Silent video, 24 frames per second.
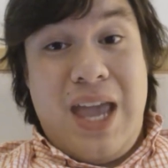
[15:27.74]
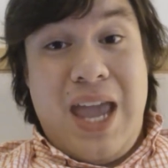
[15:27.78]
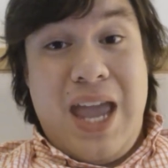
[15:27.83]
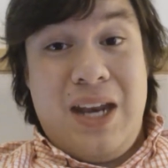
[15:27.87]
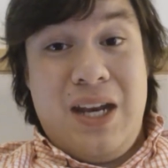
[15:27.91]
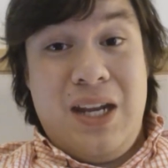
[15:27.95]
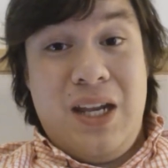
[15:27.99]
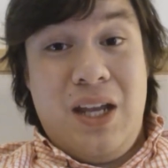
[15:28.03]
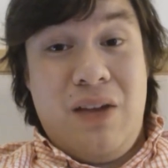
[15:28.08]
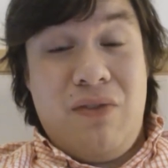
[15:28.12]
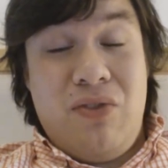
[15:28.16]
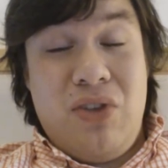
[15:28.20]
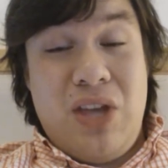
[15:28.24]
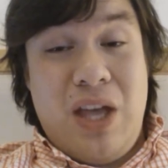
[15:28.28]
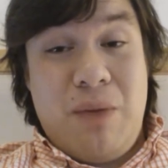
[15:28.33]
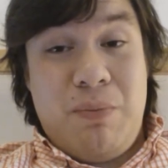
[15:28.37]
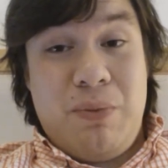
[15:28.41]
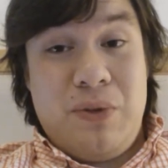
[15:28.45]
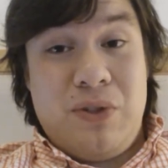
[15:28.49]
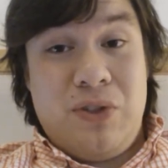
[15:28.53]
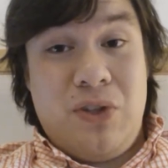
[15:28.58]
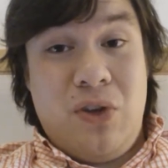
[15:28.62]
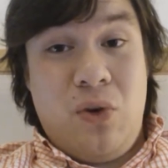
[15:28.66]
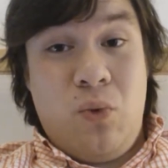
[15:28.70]
ending of the
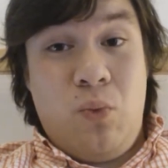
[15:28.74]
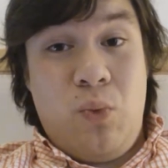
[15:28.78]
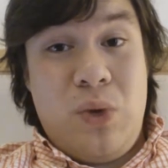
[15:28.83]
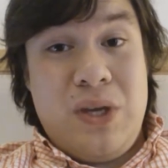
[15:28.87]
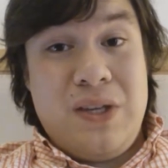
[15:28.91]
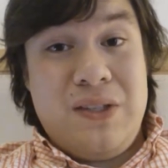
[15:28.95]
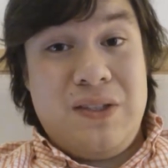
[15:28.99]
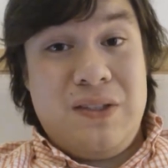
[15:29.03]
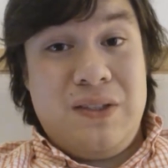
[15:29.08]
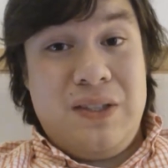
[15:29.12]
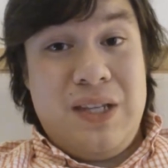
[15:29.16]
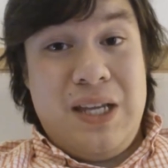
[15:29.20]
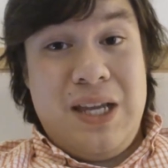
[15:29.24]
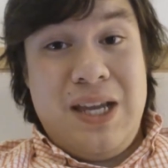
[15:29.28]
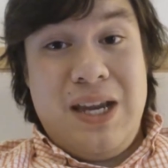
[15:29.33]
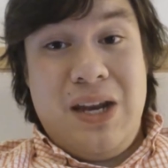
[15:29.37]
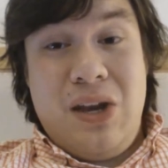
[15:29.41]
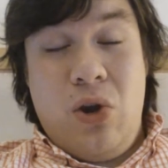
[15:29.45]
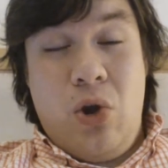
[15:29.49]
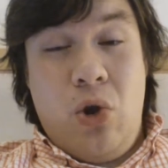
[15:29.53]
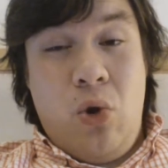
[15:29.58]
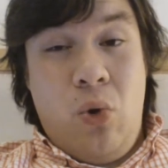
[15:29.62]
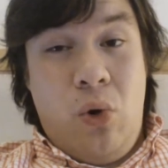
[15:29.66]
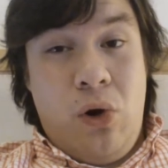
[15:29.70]
episode, we see
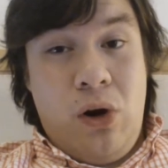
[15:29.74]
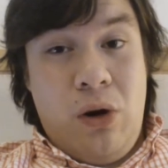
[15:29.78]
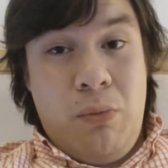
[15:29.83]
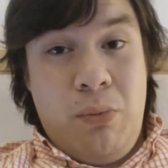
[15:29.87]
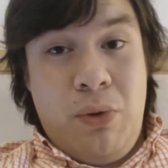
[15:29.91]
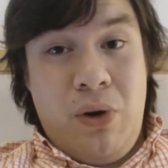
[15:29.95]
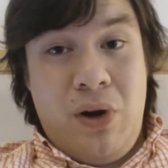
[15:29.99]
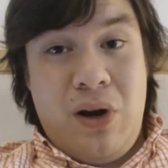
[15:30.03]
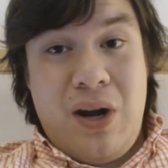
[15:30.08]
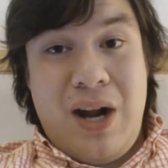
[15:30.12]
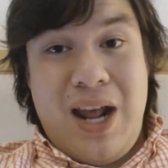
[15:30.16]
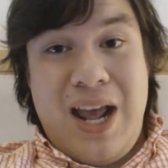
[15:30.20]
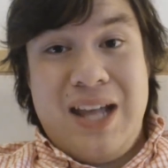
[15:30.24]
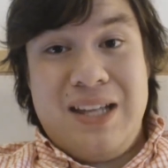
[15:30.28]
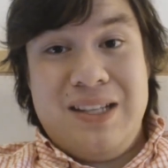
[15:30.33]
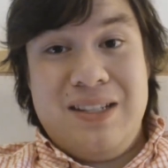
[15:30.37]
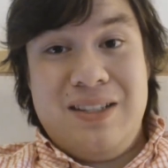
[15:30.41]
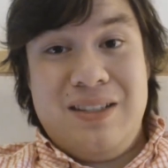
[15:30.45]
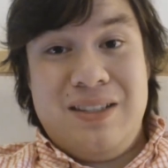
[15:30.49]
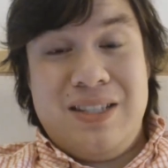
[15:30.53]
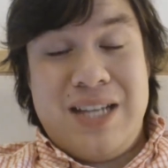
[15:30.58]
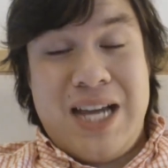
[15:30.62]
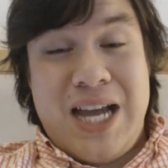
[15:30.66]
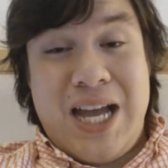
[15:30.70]
Norbert
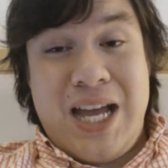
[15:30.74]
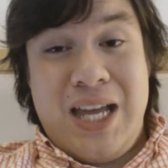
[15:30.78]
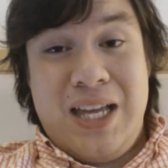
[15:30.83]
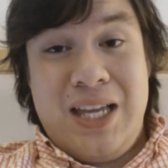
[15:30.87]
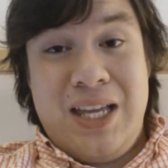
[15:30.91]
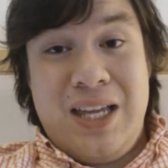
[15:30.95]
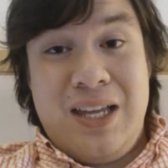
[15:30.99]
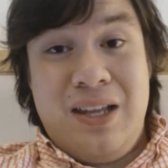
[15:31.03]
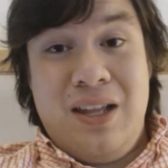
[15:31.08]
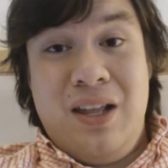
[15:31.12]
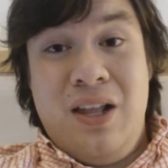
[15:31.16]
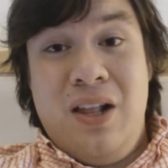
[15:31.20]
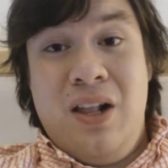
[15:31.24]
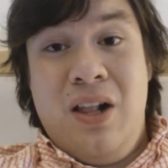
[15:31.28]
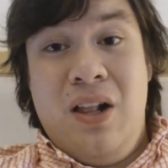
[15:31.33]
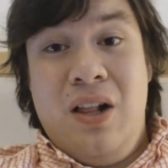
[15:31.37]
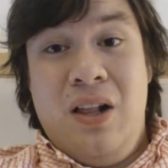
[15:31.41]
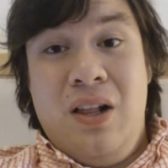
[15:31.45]
and Daggett